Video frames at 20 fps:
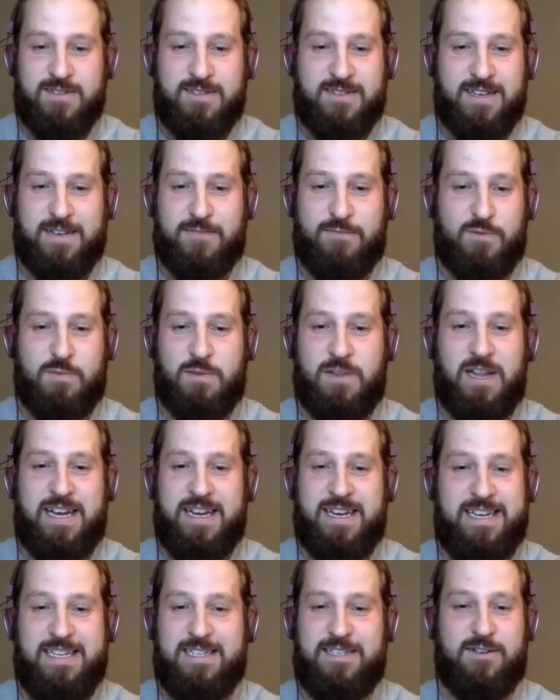It's like we're
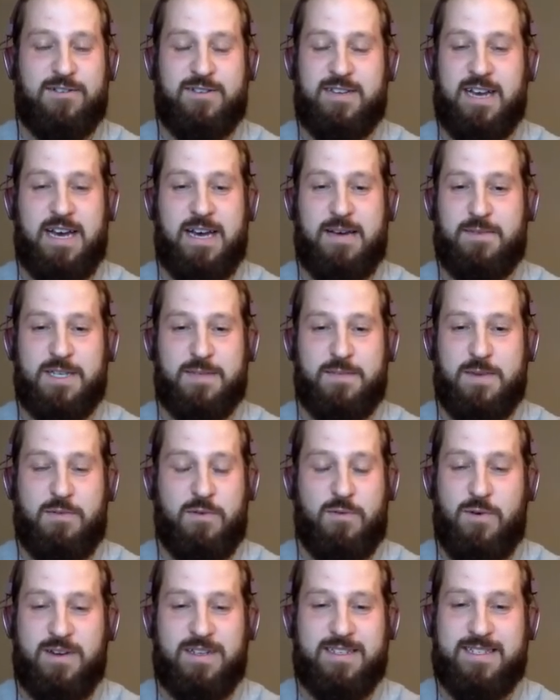playing Eastern time because
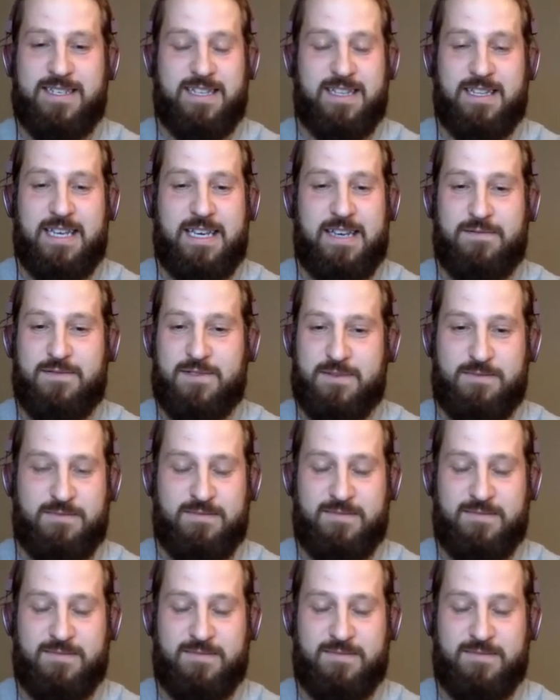people want to see the Leafs.